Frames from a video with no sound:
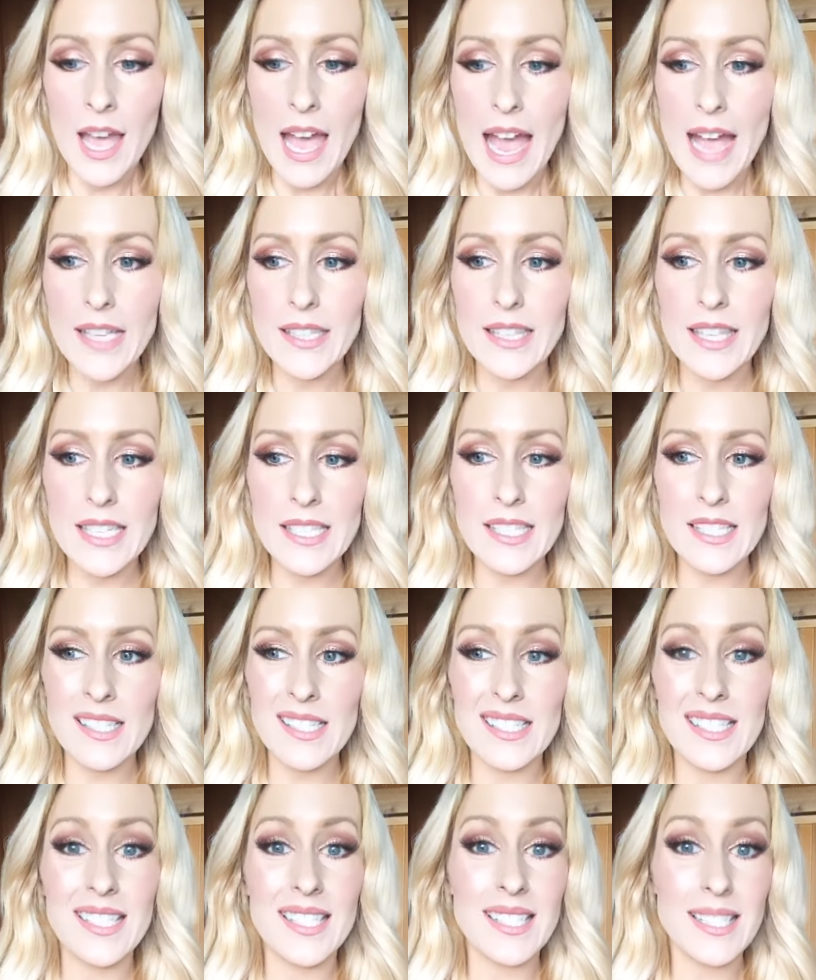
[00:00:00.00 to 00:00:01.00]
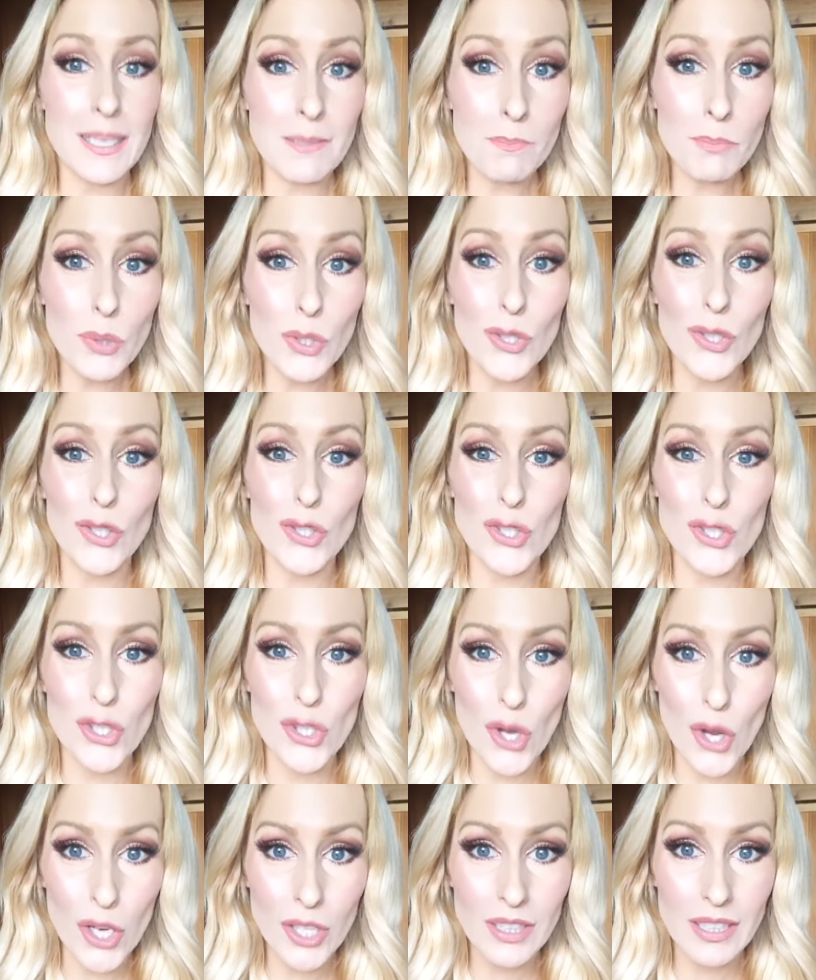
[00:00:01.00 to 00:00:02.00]
And this is a simple
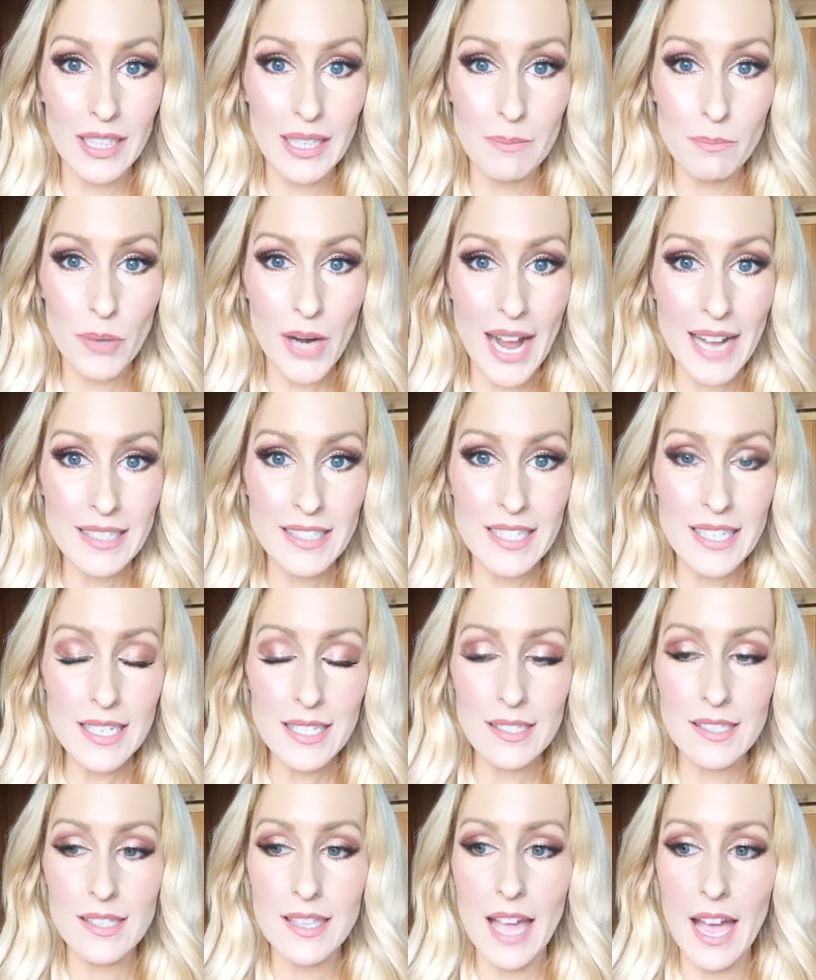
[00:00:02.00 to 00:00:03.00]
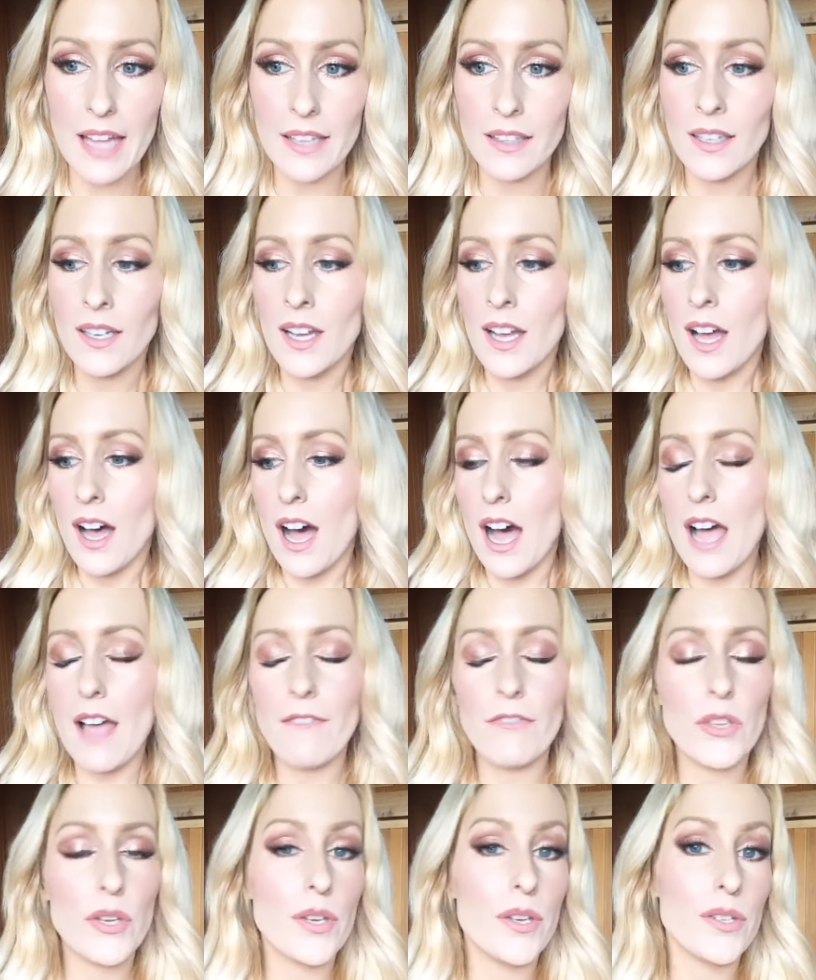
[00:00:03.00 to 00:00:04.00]
journaling practice that
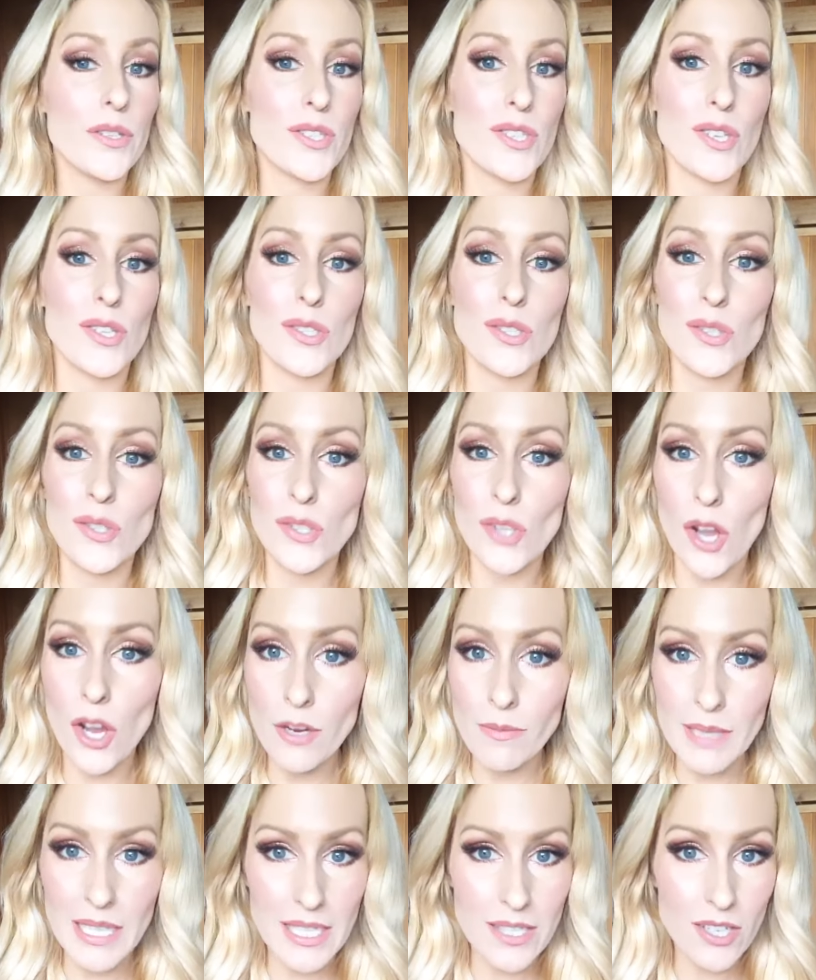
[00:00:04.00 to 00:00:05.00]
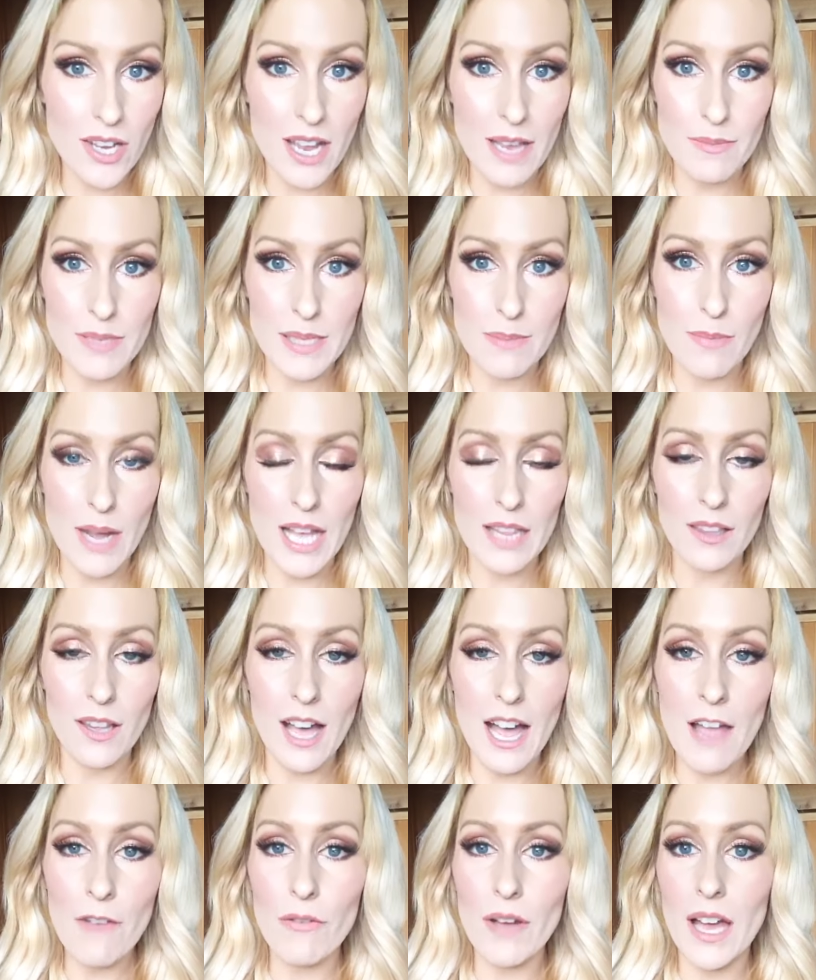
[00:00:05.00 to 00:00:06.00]
I've used so many times in my
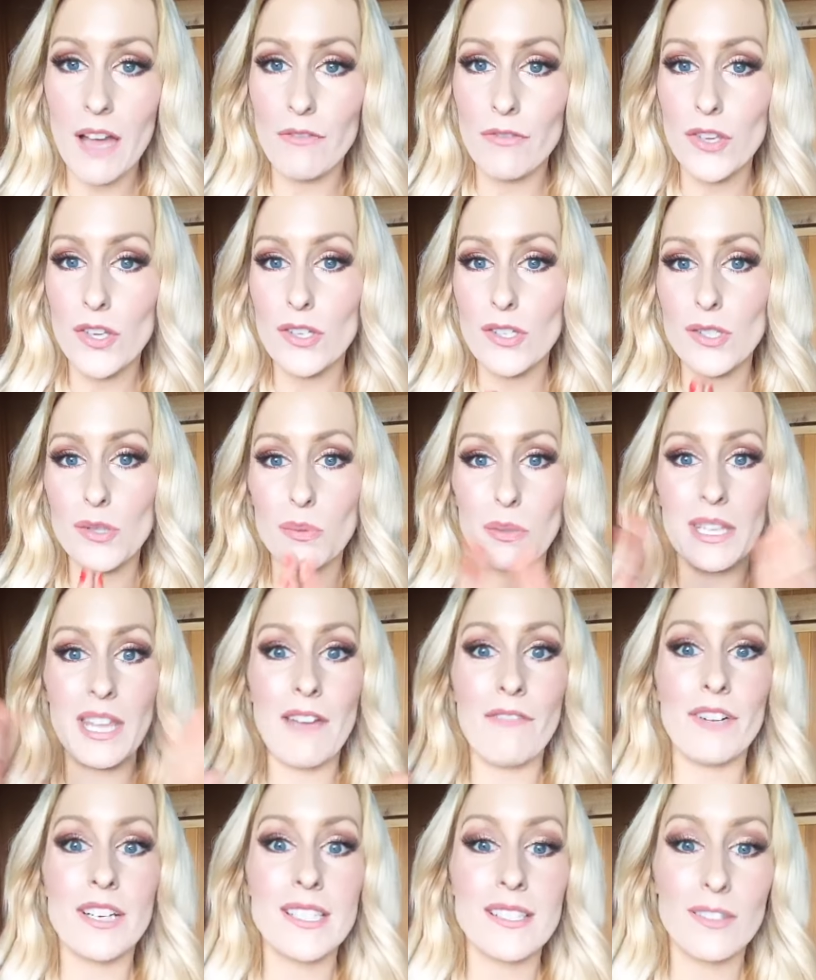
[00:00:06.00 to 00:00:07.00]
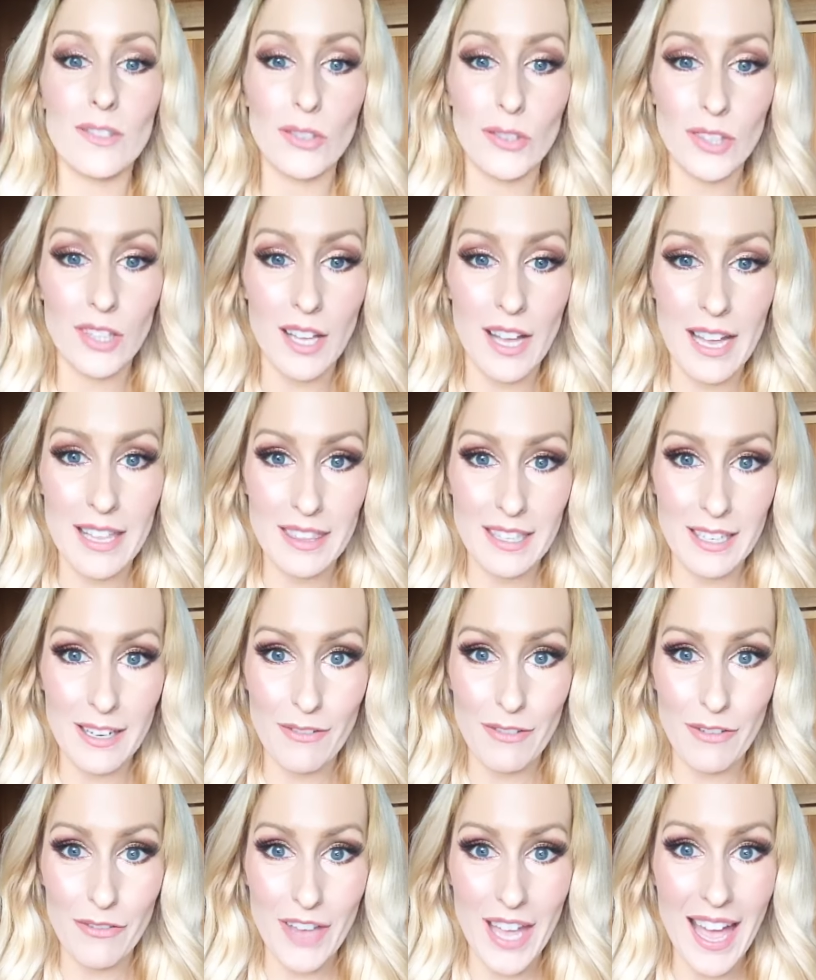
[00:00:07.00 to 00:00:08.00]
life. I've used with every single client that
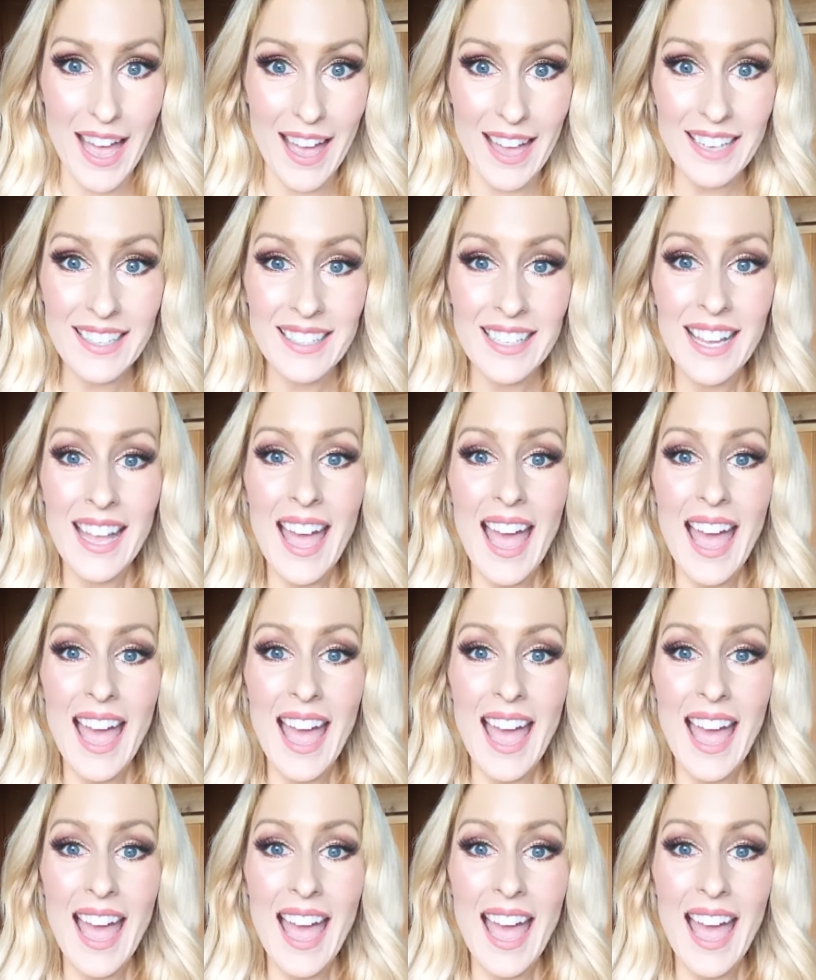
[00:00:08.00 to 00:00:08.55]
I've ever had.